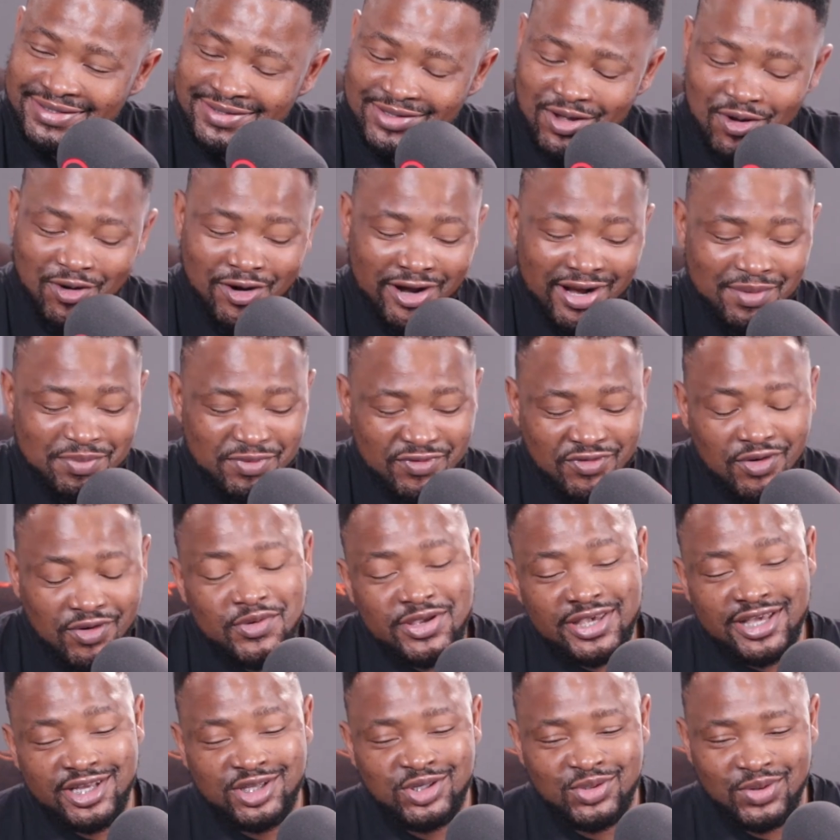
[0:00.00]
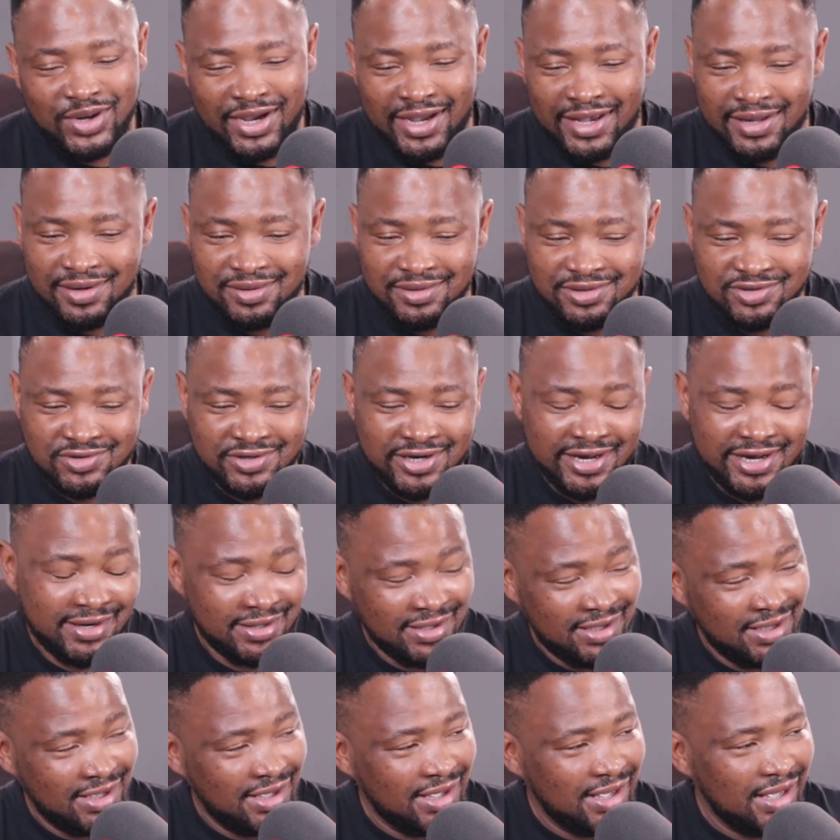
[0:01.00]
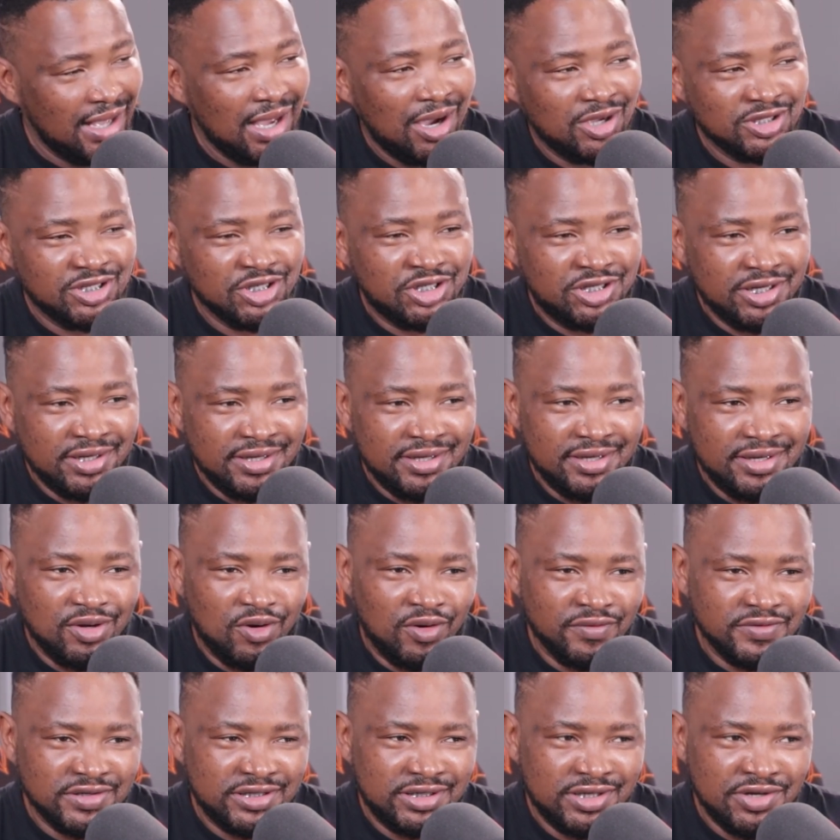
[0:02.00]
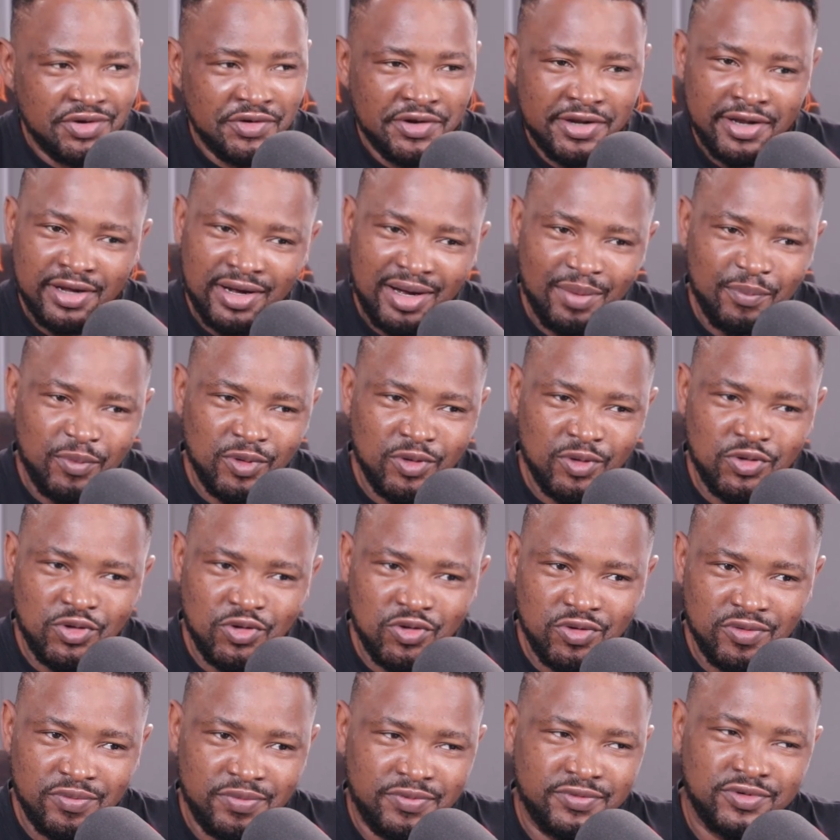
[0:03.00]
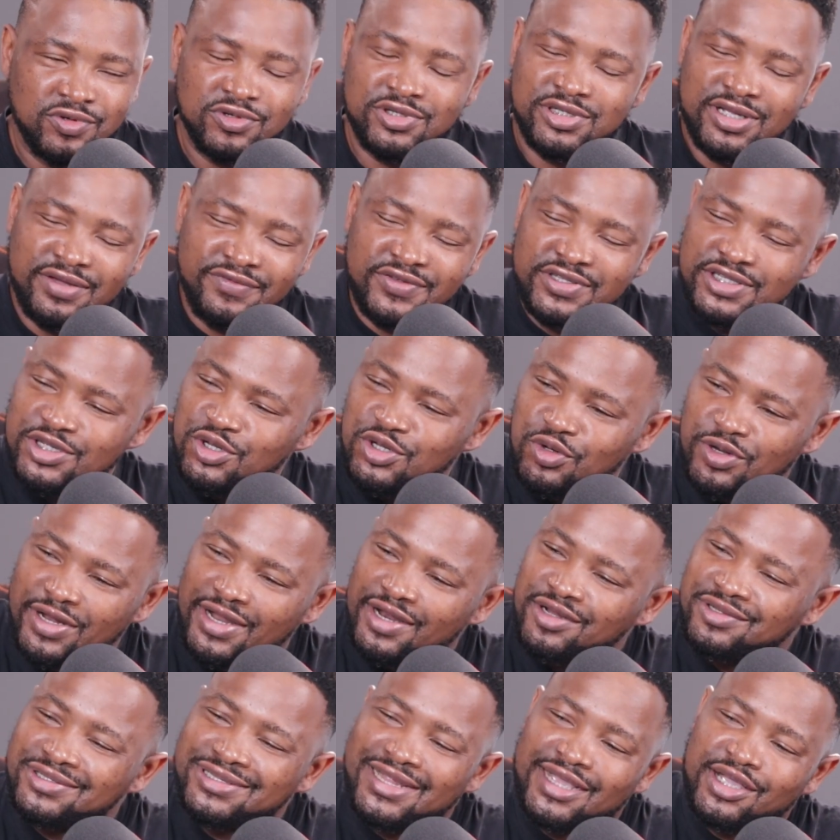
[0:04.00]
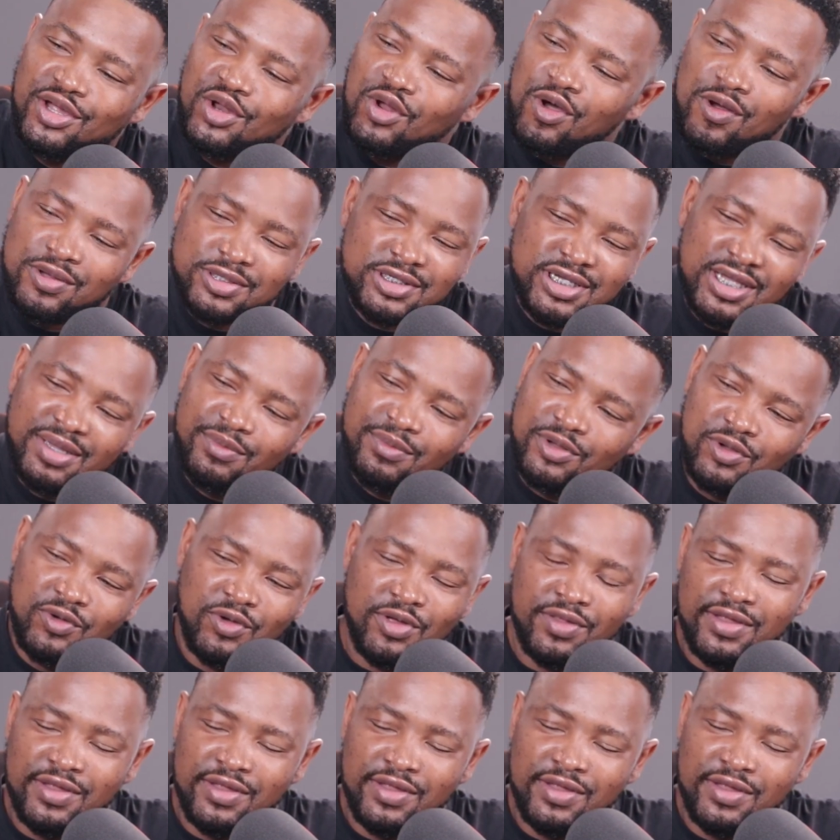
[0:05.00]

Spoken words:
All right, before we get to idols, right? I was actually obviously reading up on you because I've seen you in idols like a long time ago.